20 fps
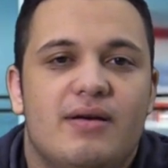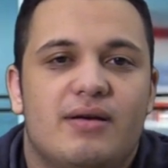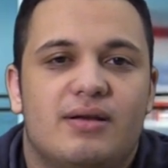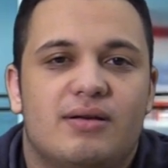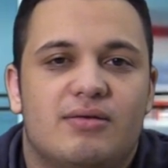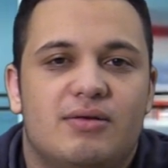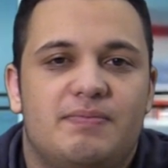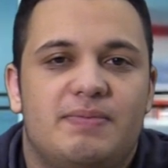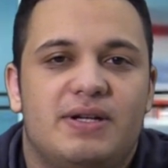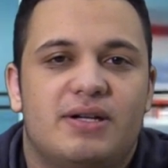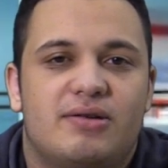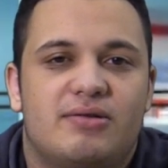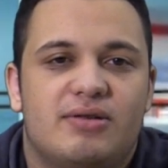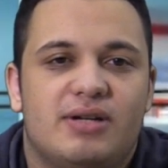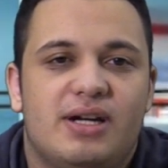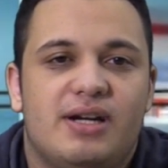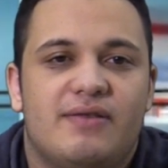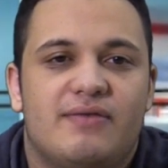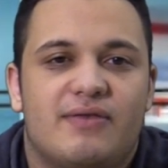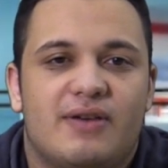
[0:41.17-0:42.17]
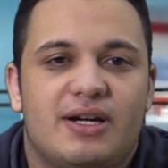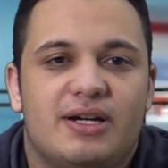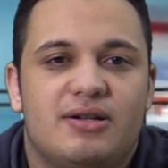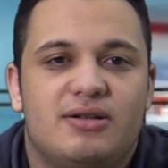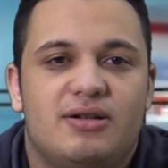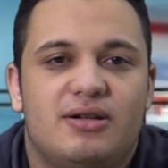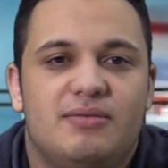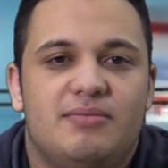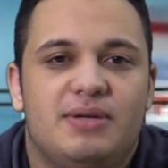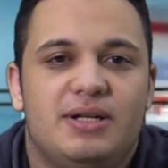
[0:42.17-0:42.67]
There will be a Creative Writing
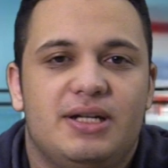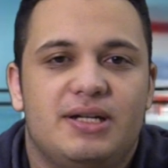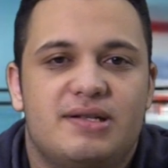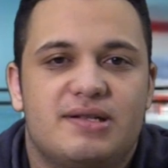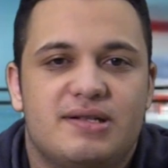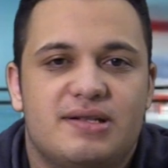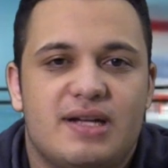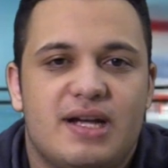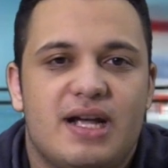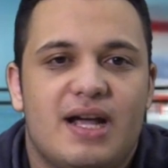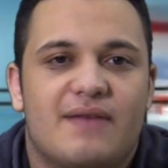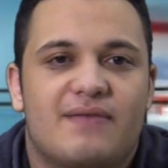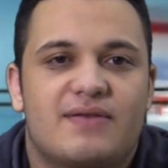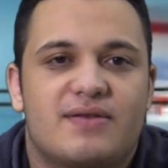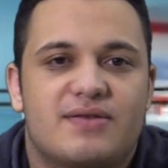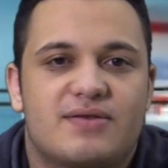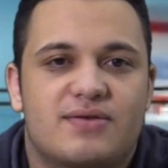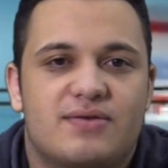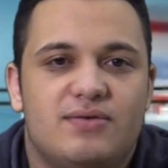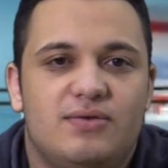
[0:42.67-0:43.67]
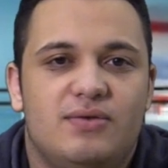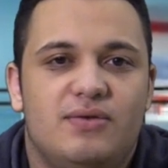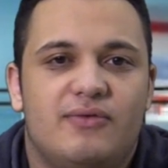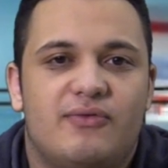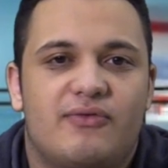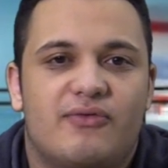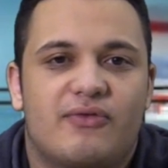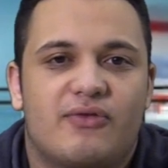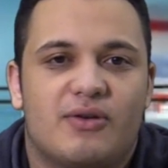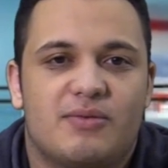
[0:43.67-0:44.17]
Club meeting today after school
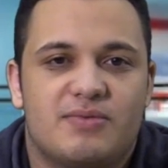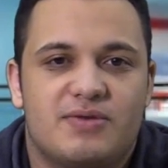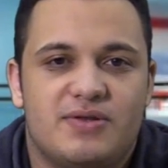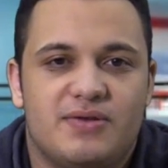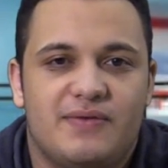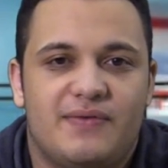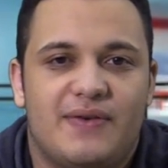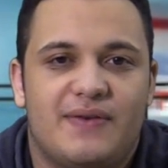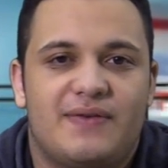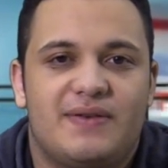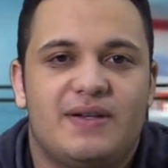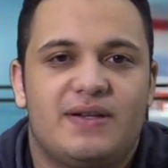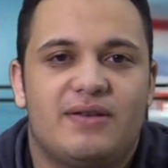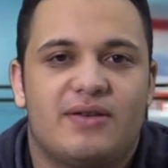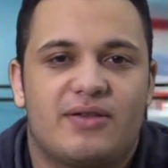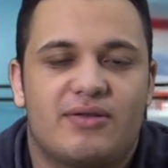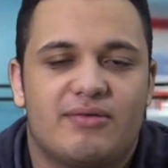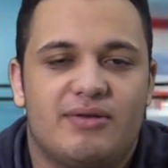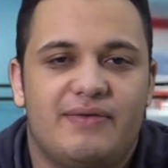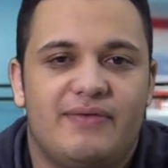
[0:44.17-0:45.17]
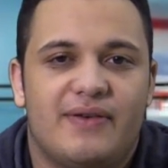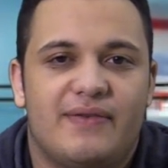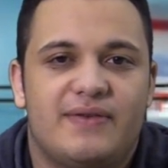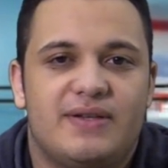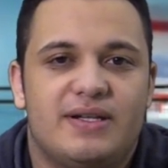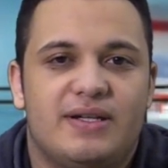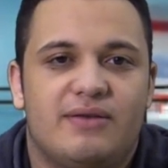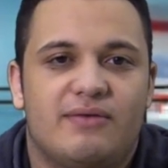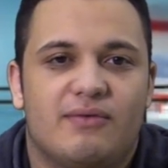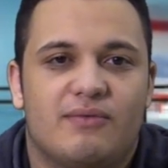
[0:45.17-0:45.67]
from 2.15 to
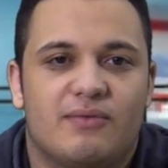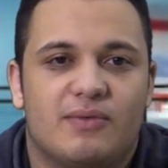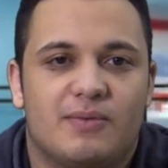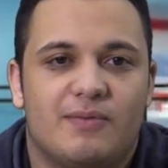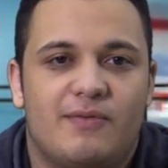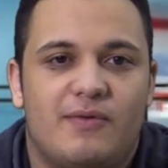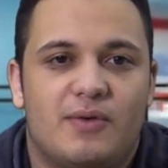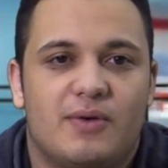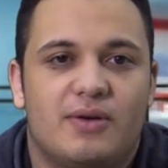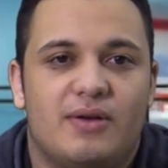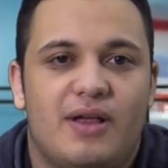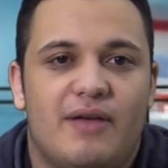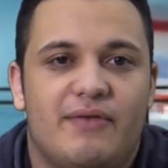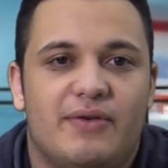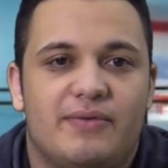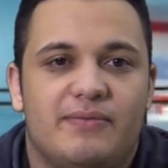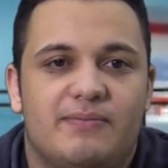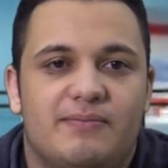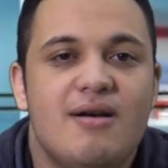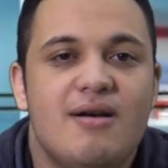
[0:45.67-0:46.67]
3.15 in room 411.